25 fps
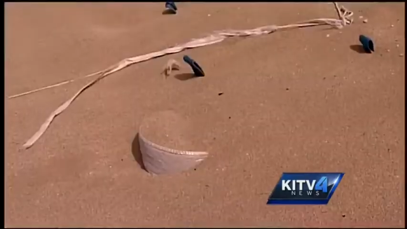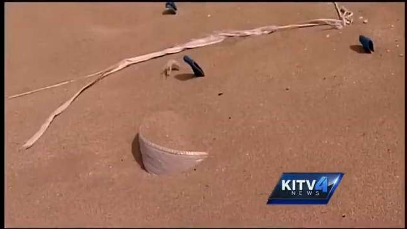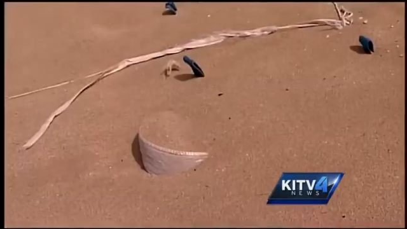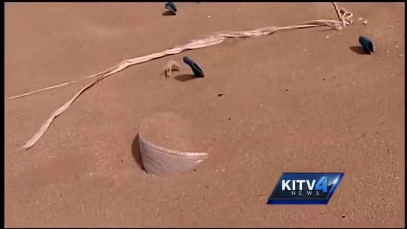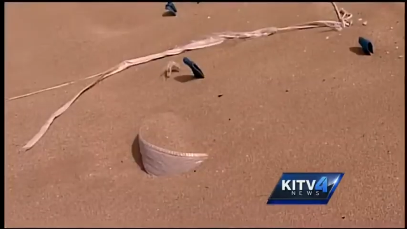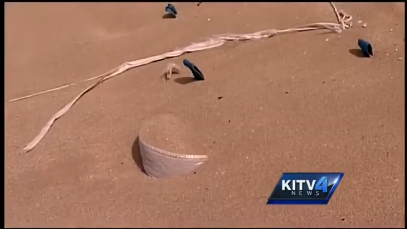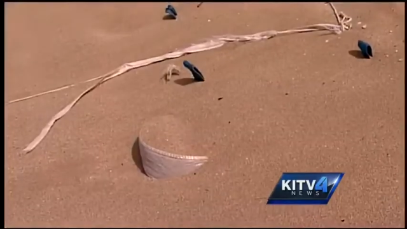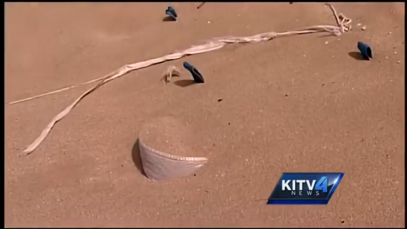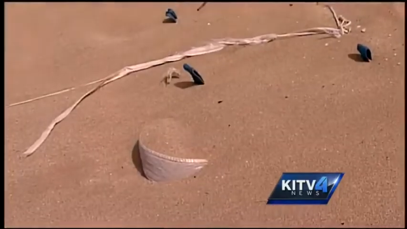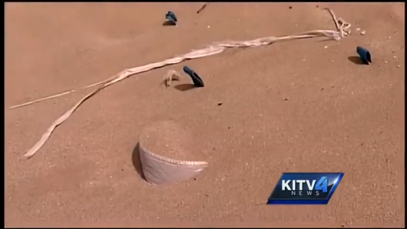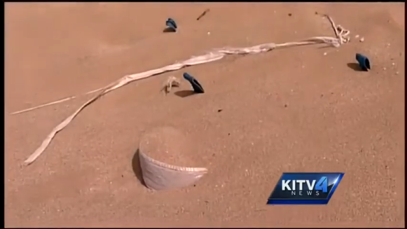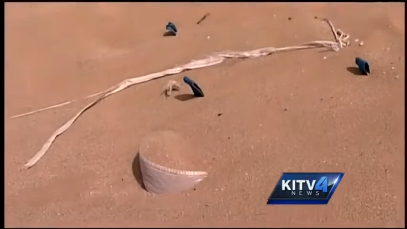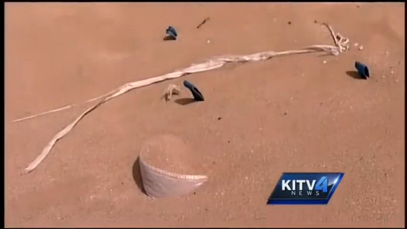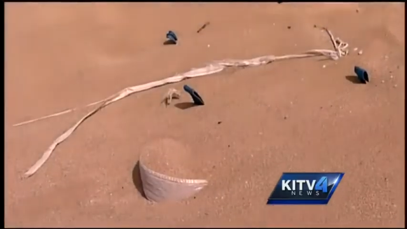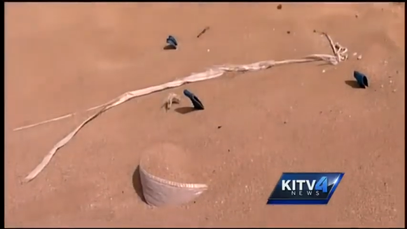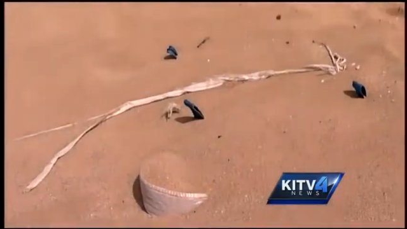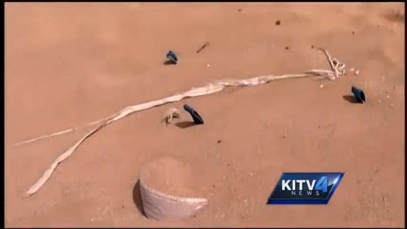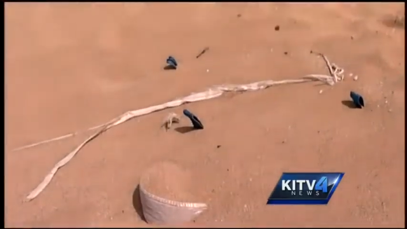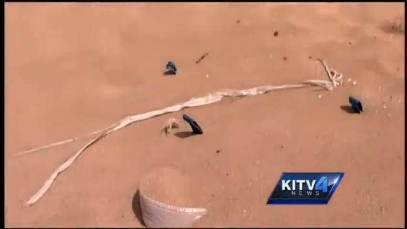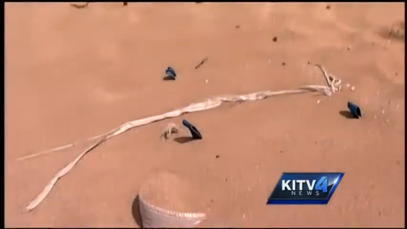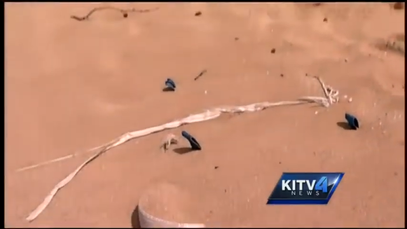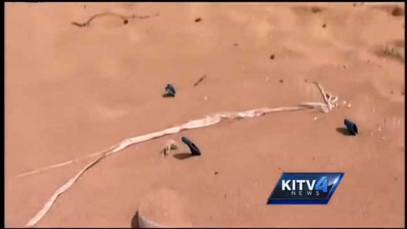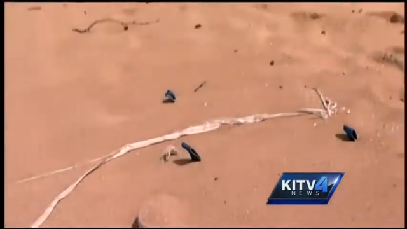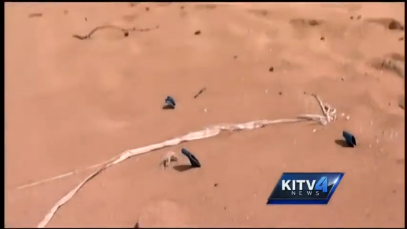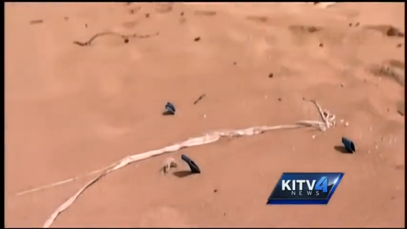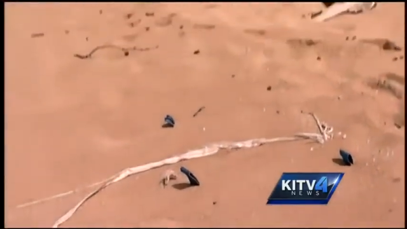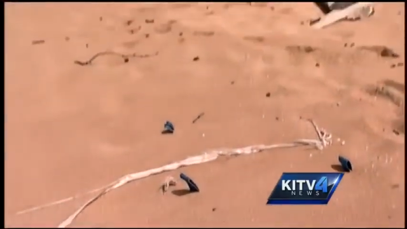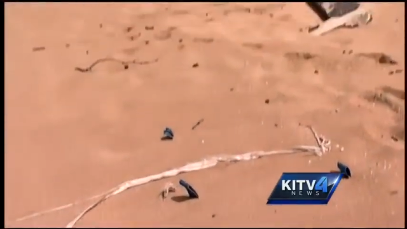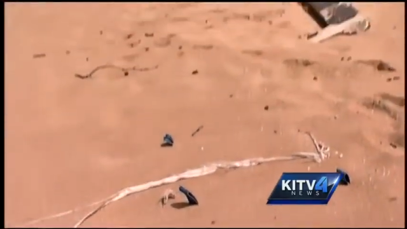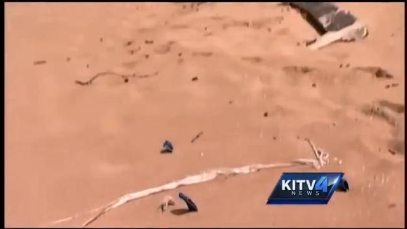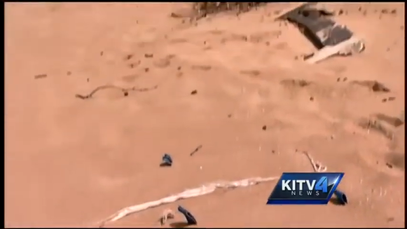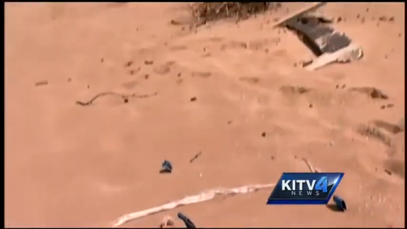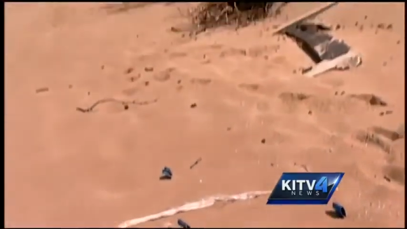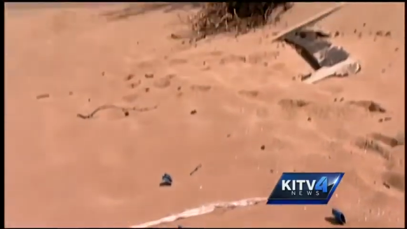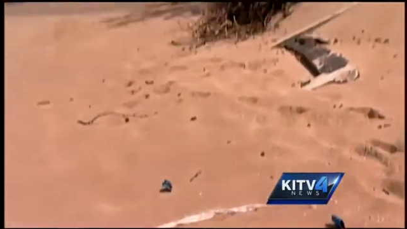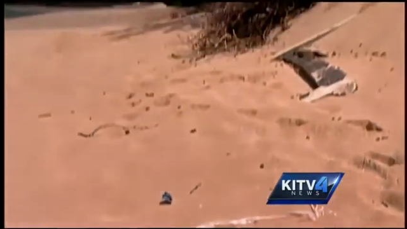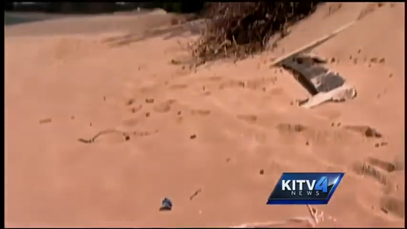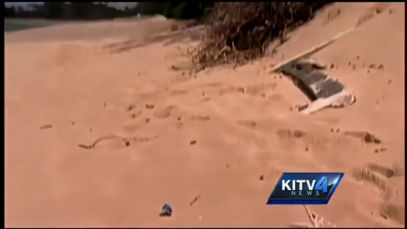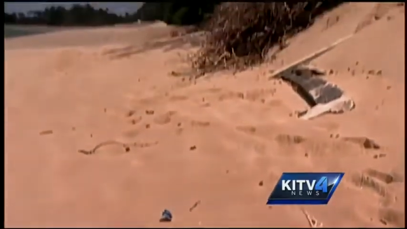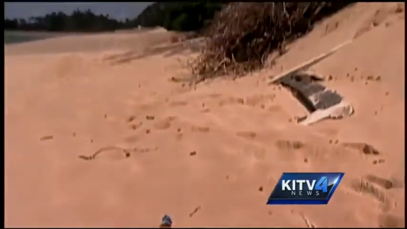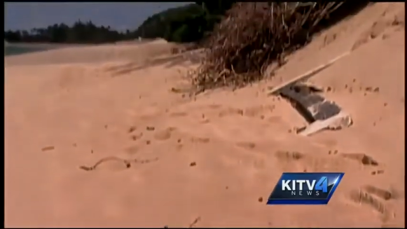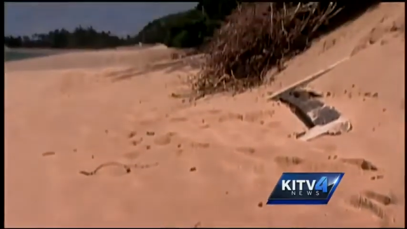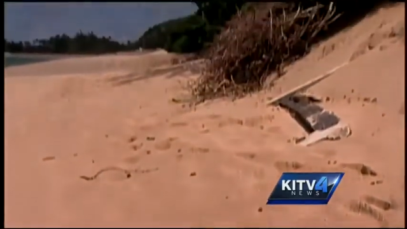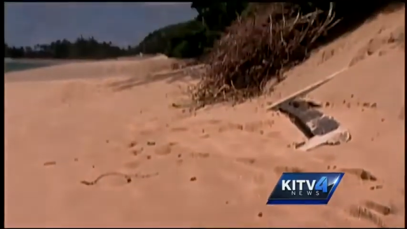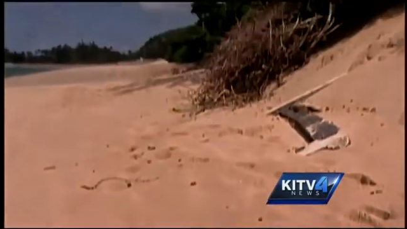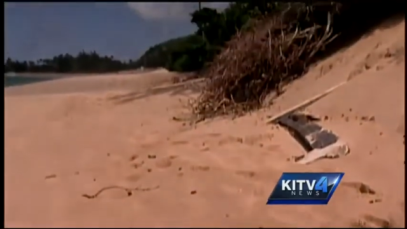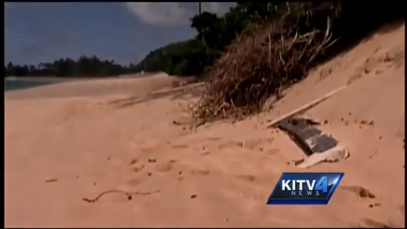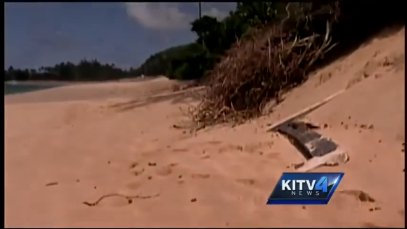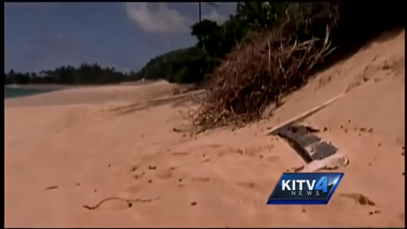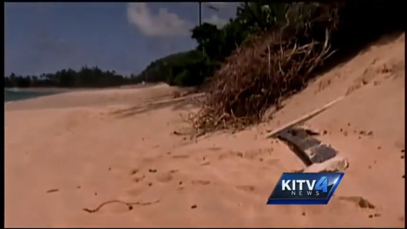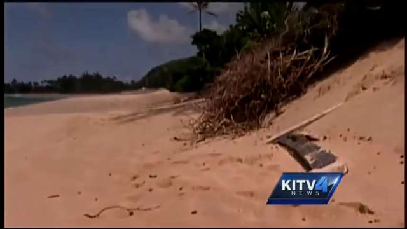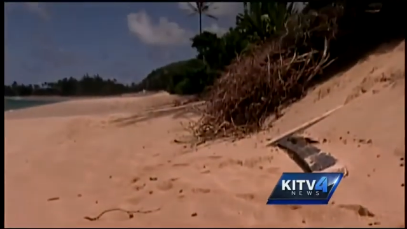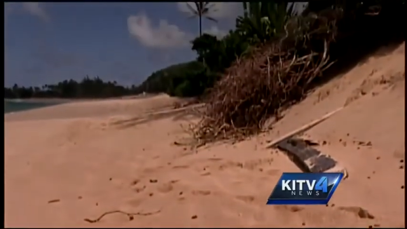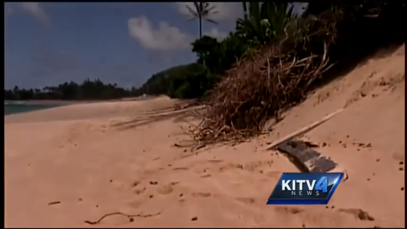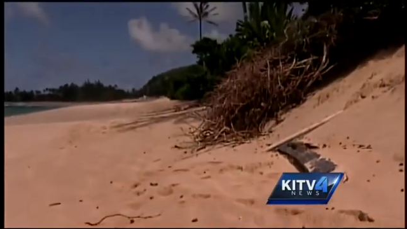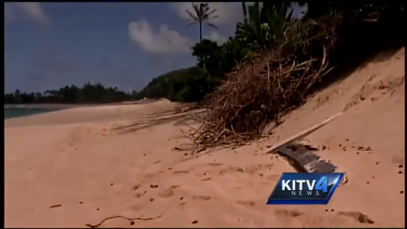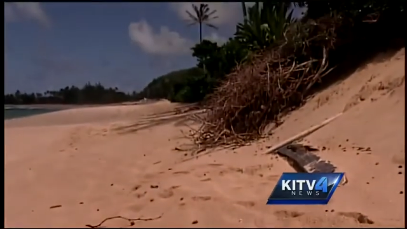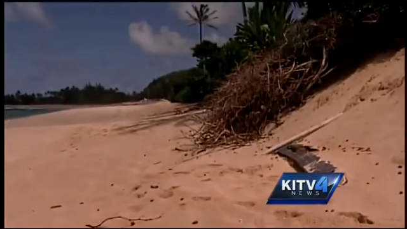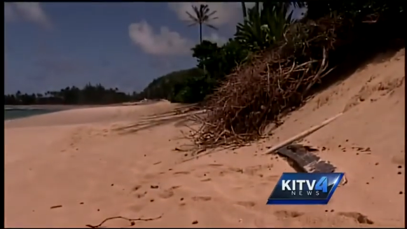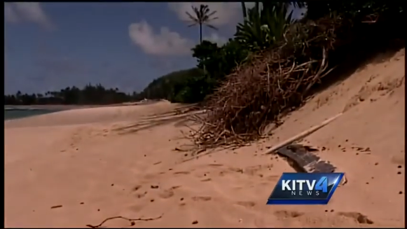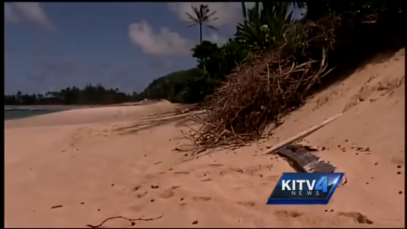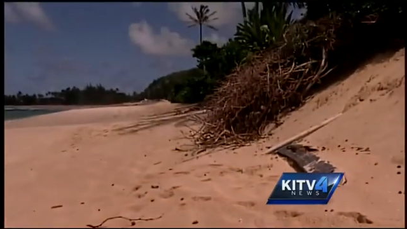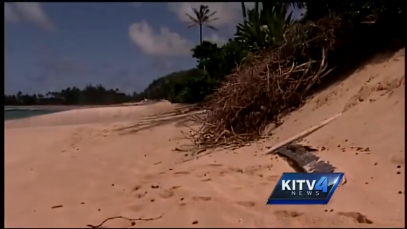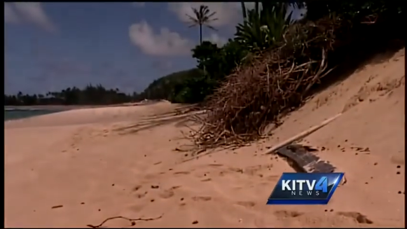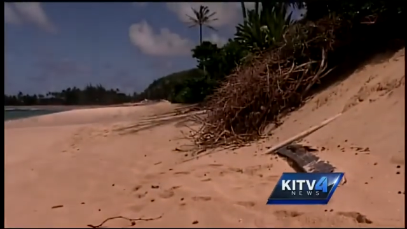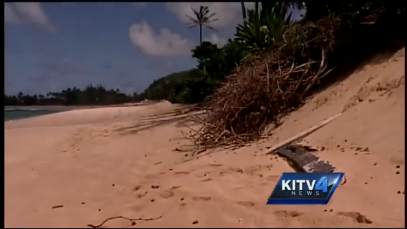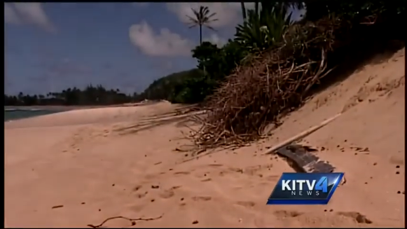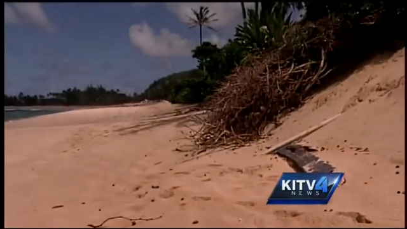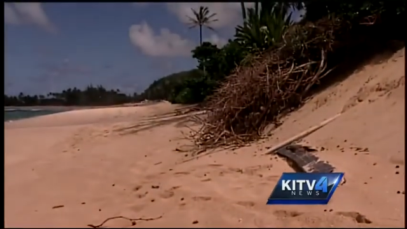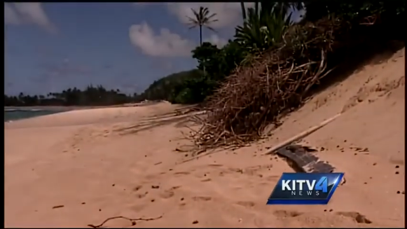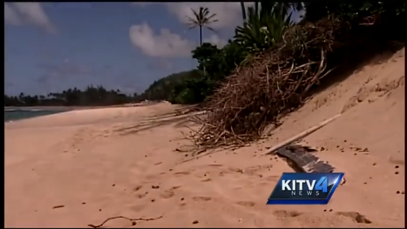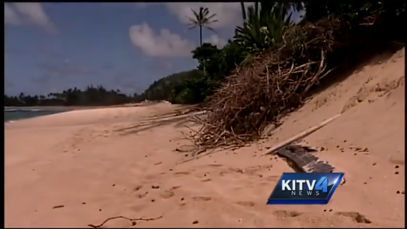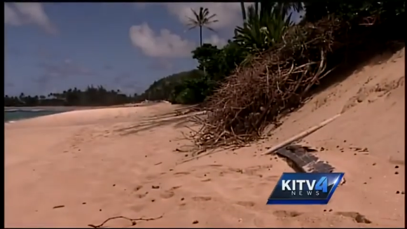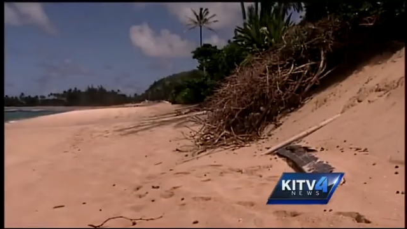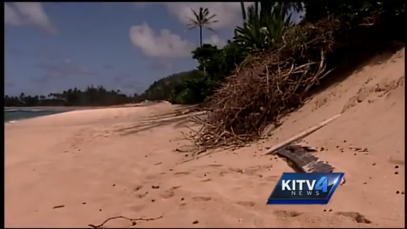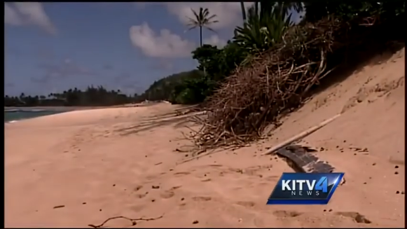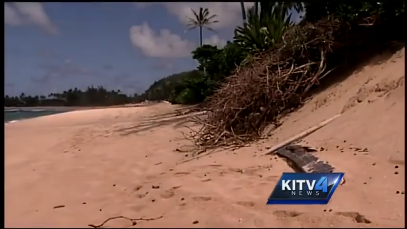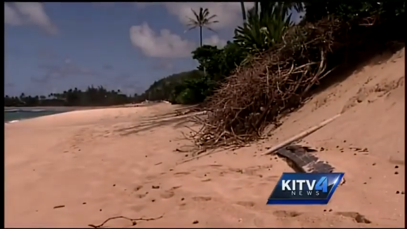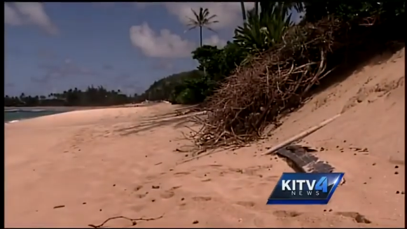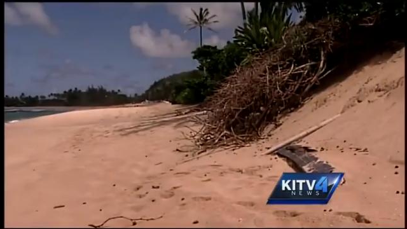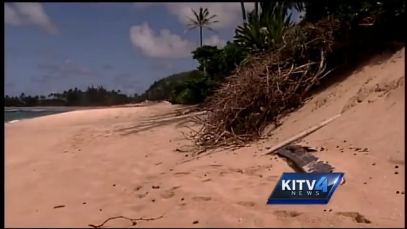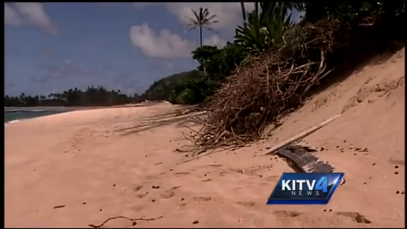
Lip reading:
[unreadable: no face in view]